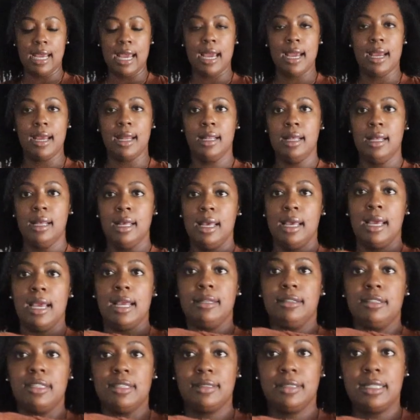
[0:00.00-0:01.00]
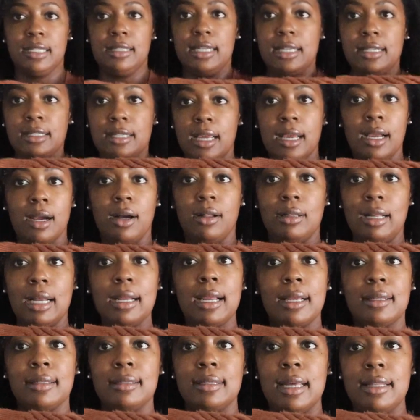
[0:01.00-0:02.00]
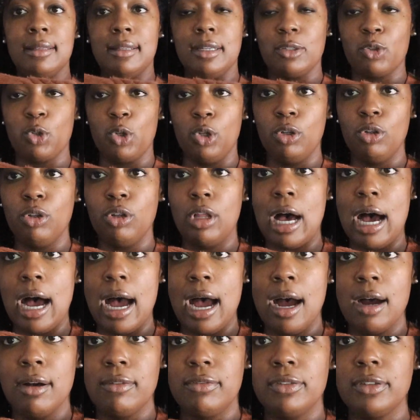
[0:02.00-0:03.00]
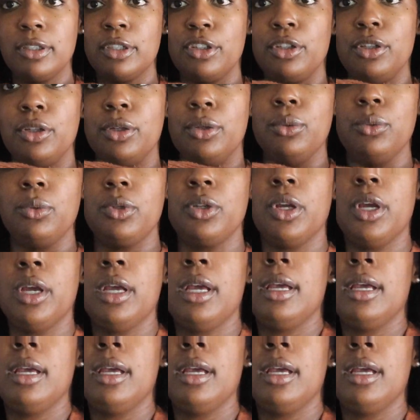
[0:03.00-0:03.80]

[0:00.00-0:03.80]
at. And just the detail, like I said, there's a lot of cute